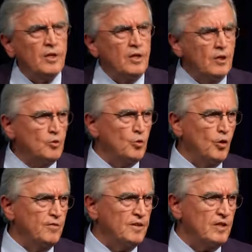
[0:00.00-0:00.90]
He took
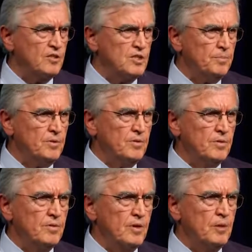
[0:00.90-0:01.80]
over Egypt
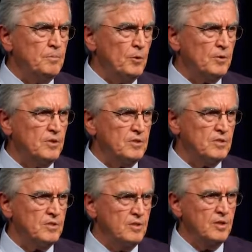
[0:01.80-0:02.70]
and brought
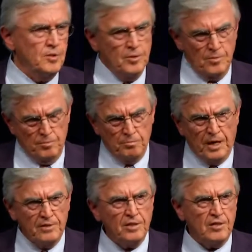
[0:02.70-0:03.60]
his
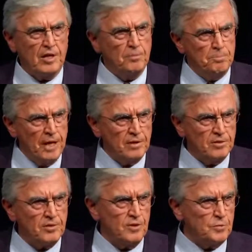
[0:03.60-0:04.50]
body there and
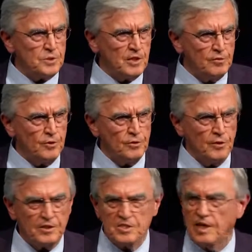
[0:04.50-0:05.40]
buried it, and still don't know
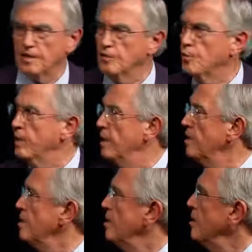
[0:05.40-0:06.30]
exactly
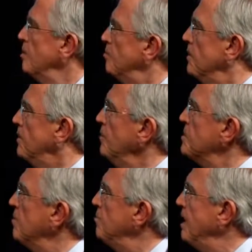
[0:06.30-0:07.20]
where. But he
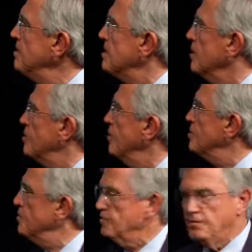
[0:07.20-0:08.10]
was amazing in
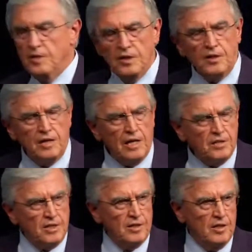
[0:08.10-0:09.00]
terms of
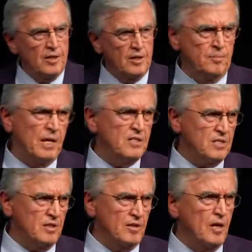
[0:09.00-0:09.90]
creating
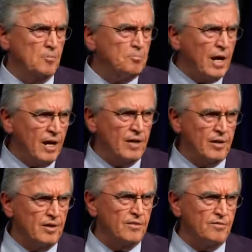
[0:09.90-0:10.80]
amazing
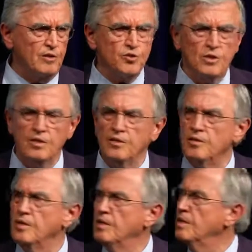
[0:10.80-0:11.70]
empire eventually,
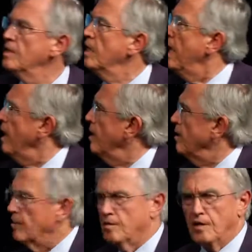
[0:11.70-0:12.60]

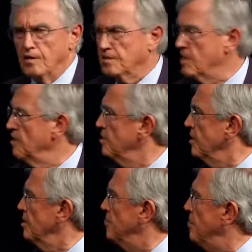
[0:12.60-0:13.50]
the
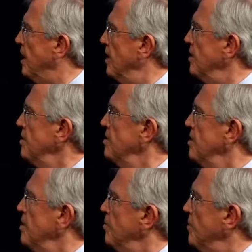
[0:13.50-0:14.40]
Alexandrian Empire,
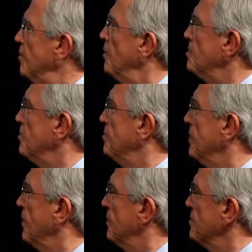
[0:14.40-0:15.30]
but also
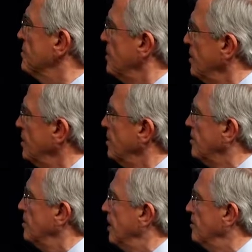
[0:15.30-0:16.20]
because he
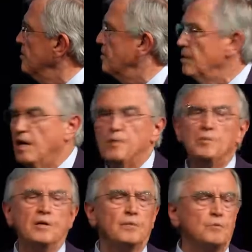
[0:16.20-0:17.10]
created the
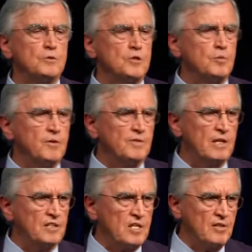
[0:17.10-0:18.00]
Library and Museum of
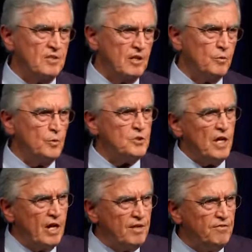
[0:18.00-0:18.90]
Alexandria, which
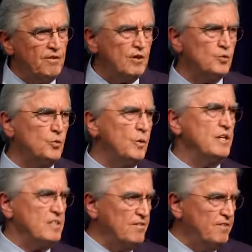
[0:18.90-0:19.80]
I refer to
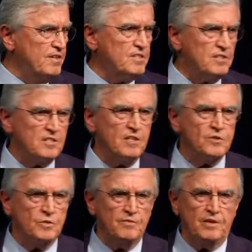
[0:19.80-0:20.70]
as the first
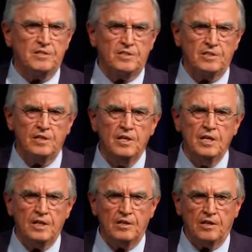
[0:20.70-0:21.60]
research university
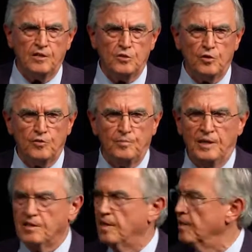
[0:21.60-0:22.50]
in the history of
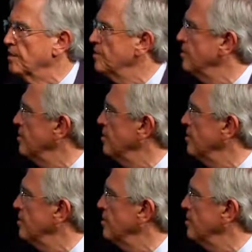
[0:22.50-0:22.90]
mankind.